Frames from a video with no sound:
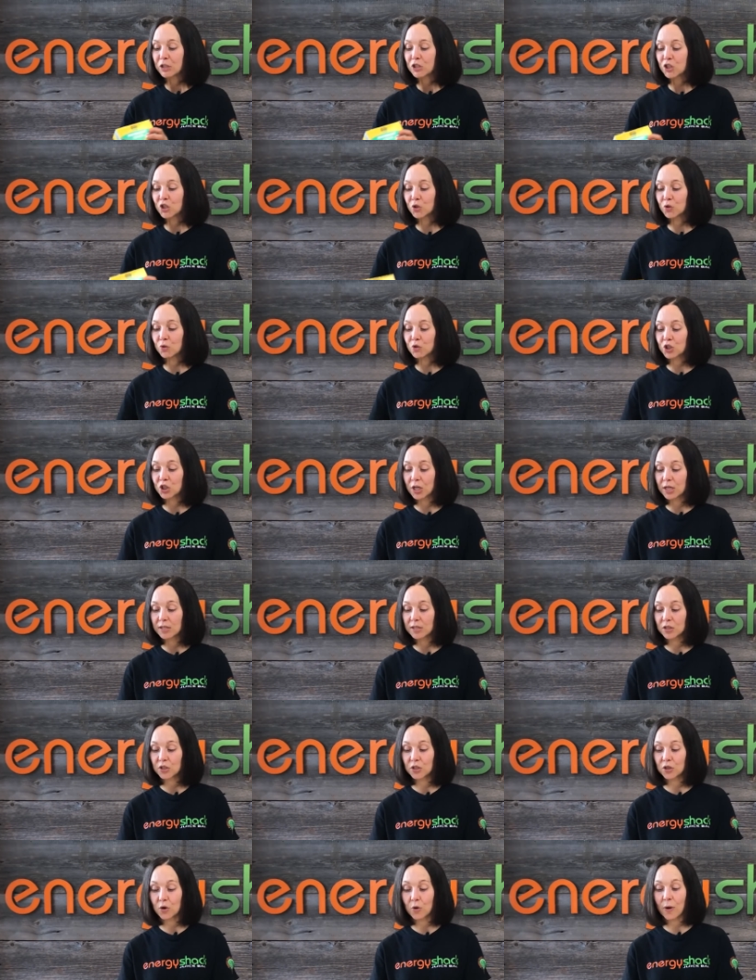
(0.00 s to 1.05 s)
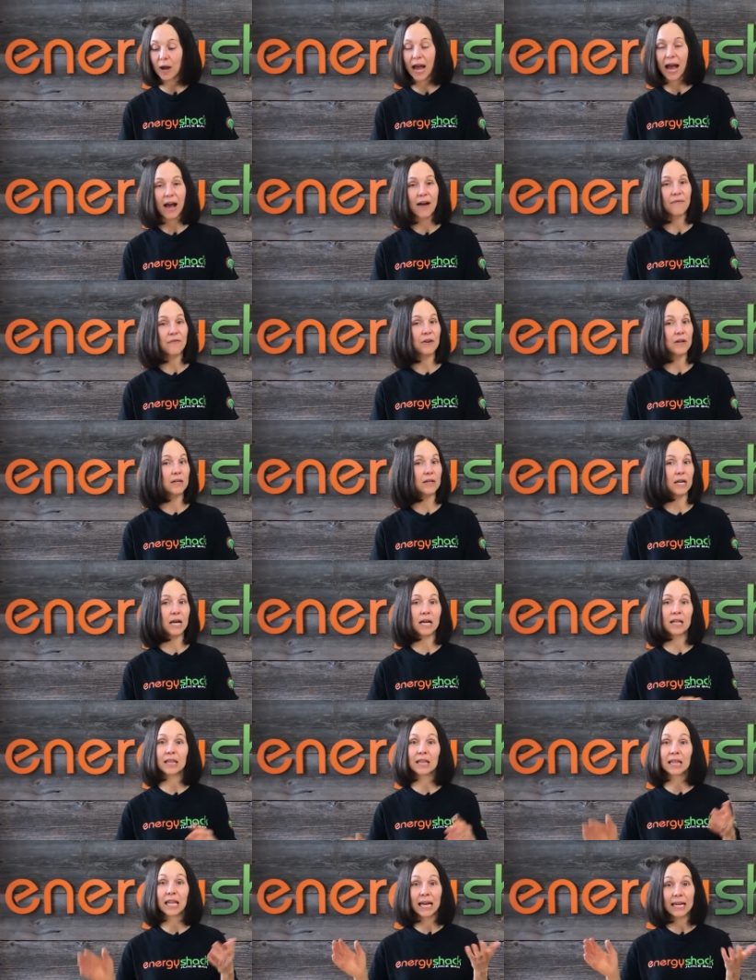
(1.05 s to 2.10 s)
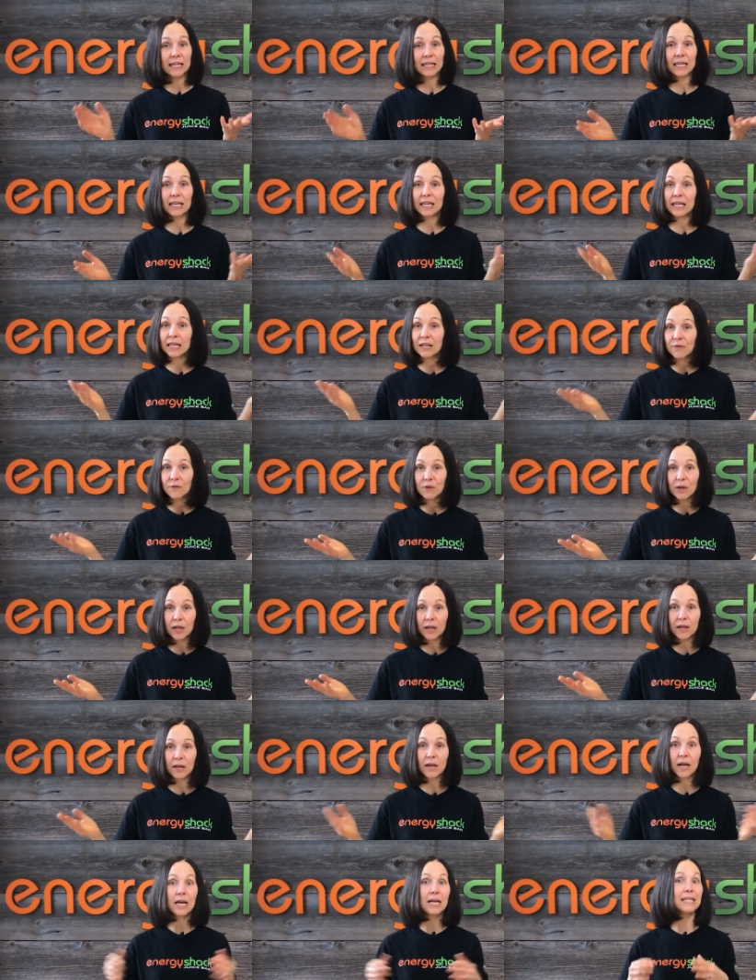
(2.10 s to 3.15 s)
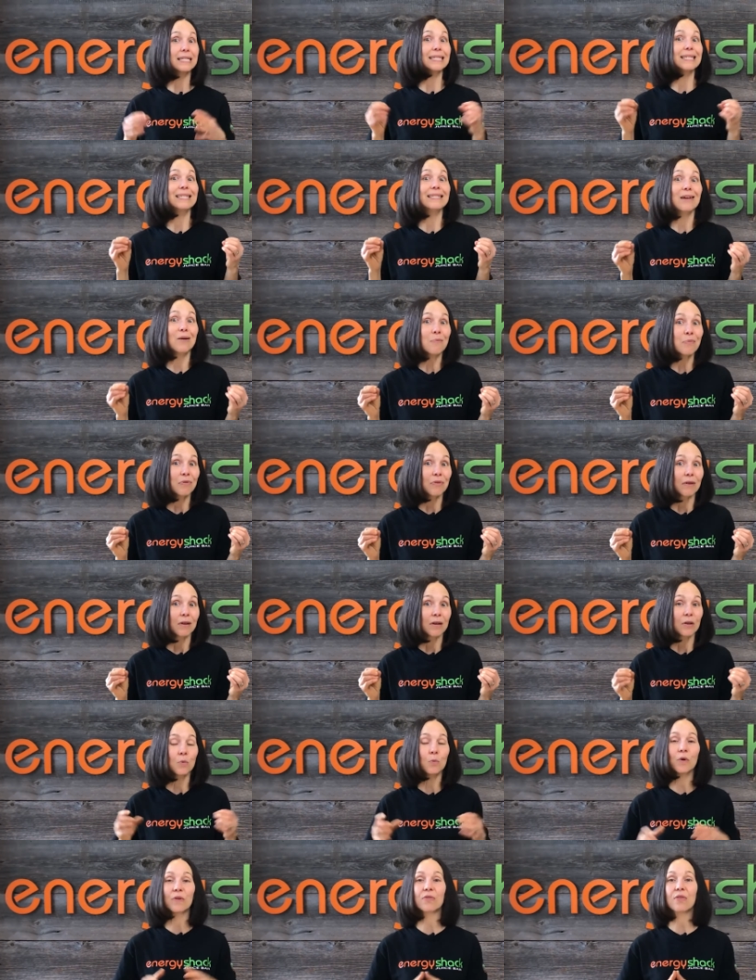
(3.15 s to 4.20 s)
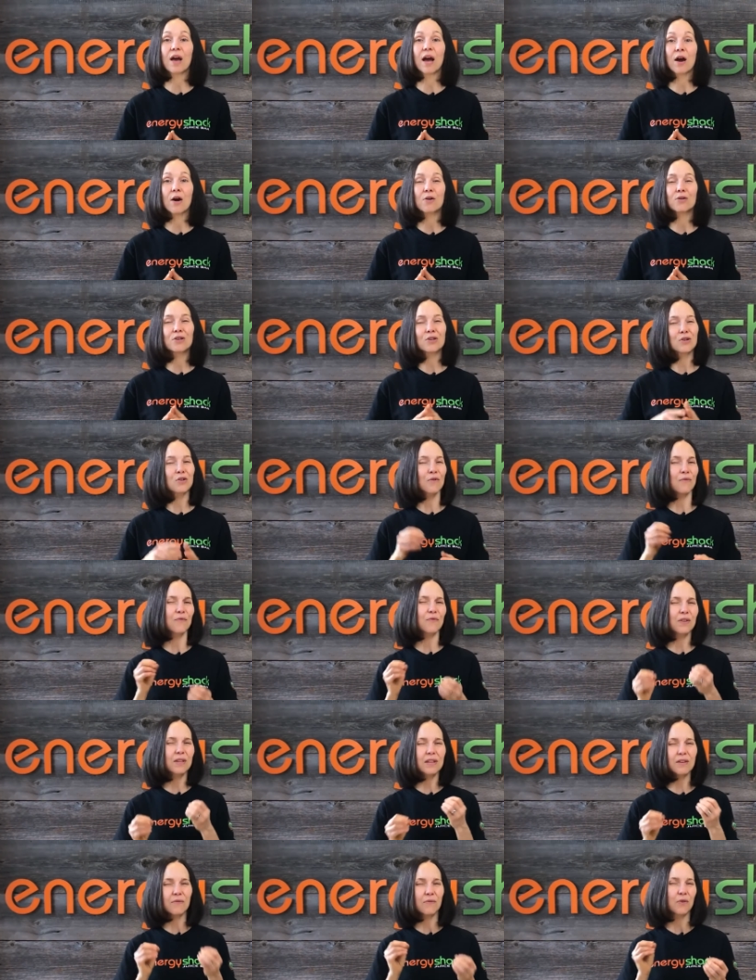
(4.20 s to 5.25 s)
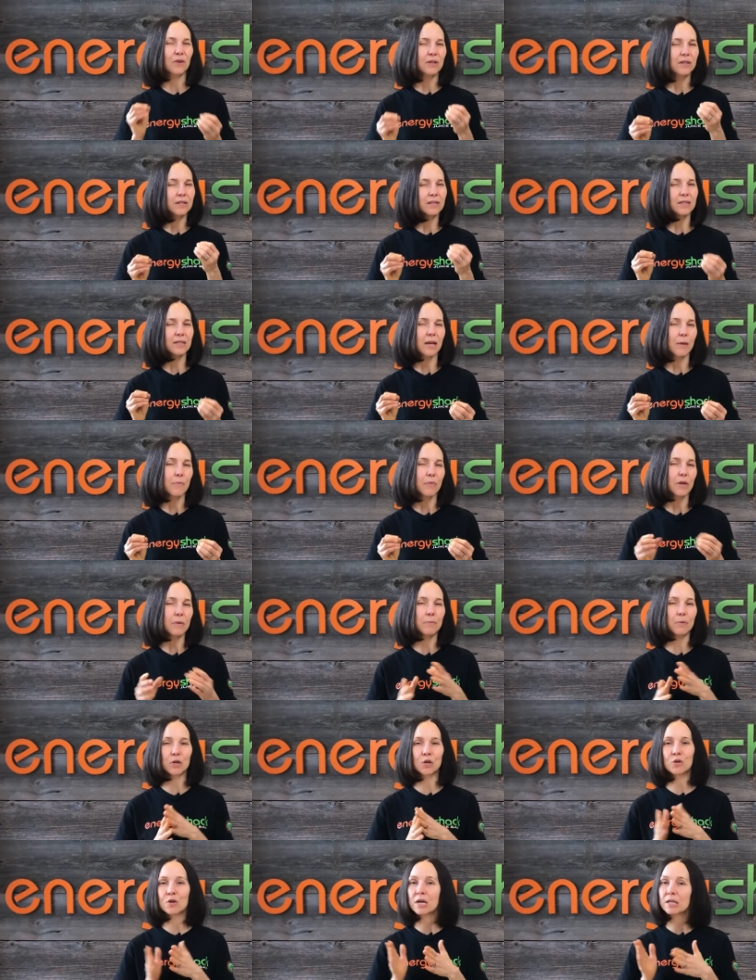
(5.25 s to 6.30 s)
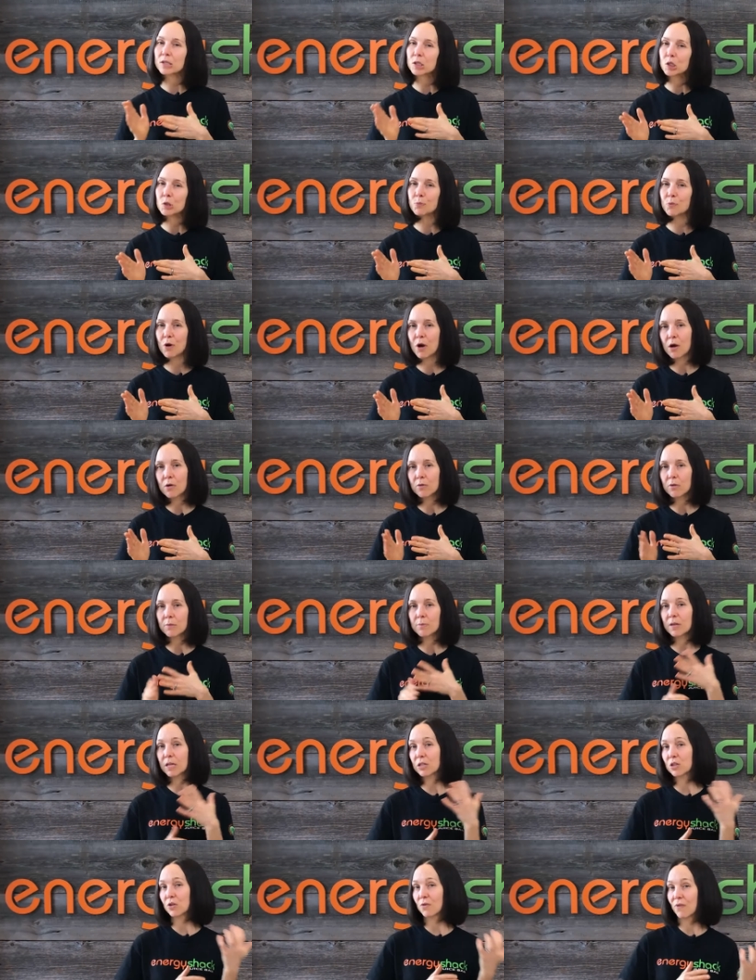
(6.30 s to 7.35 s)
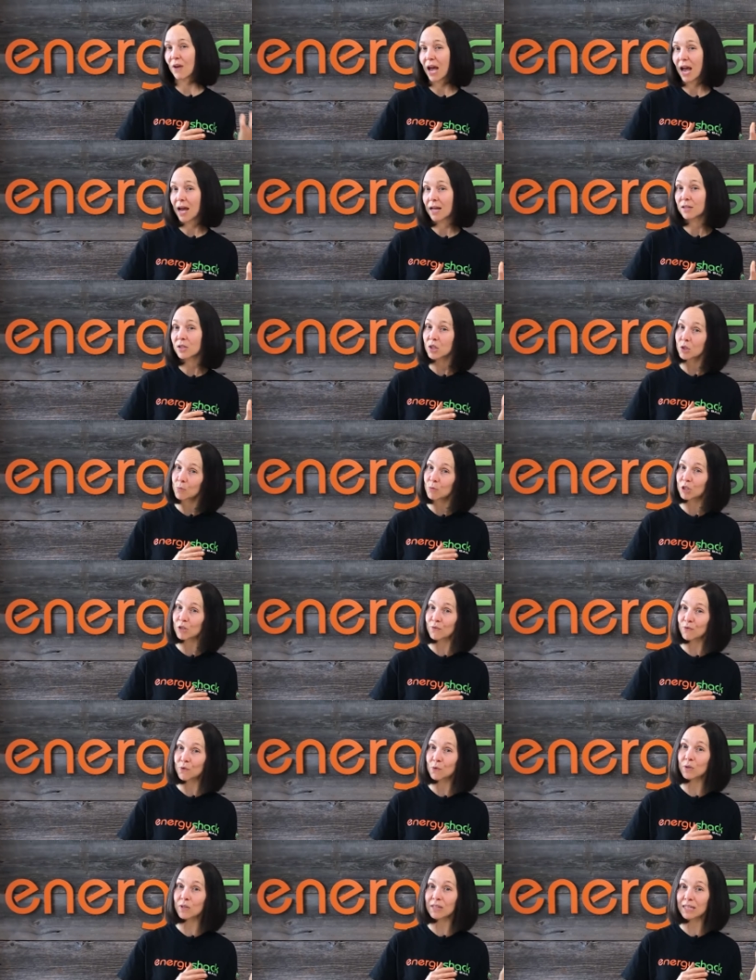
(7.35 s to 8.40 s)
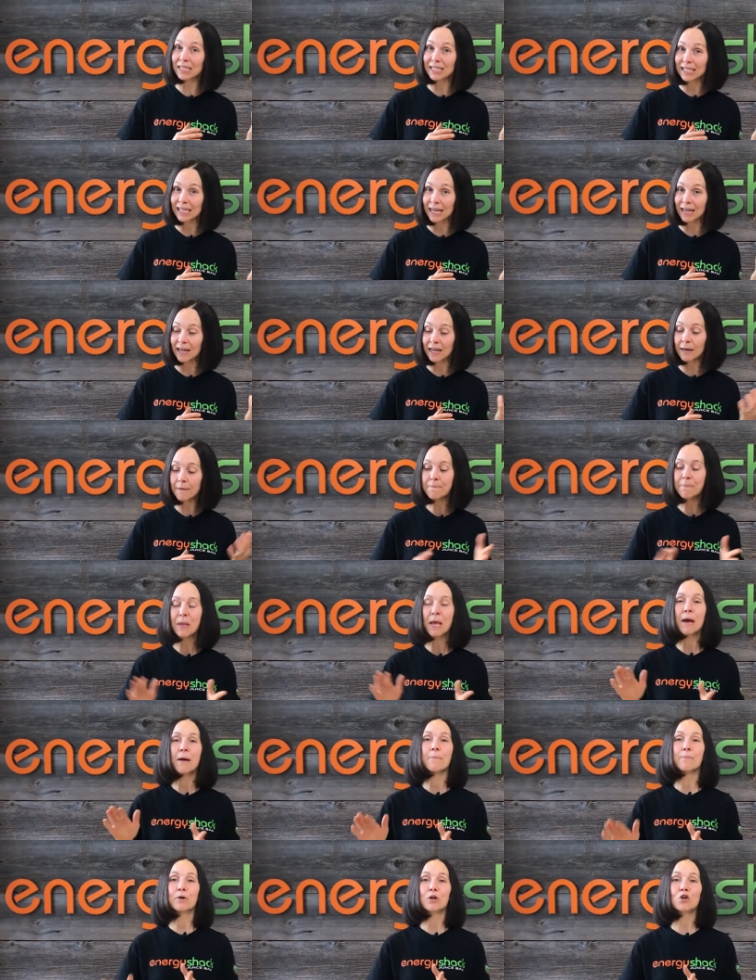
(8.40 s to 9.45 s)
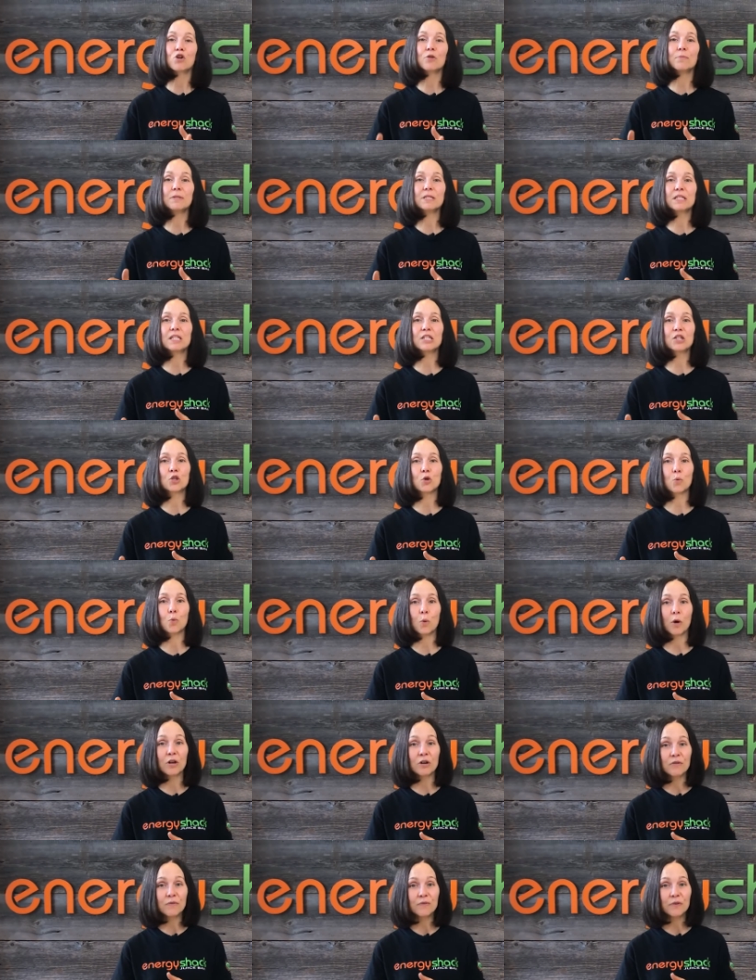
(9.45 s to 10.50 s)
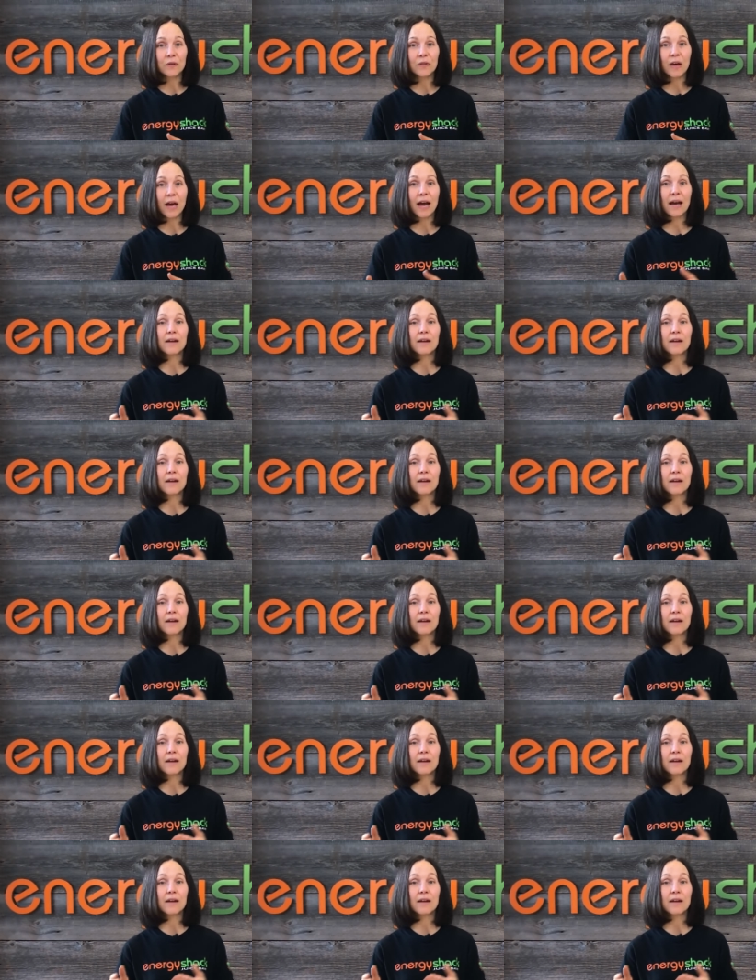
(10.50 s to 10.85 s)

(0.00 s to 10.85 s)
to just, have a light evening something without, you're feeling for a little something, but you're not super hungry because you've had so much food in the day. But herbal teas are wonderful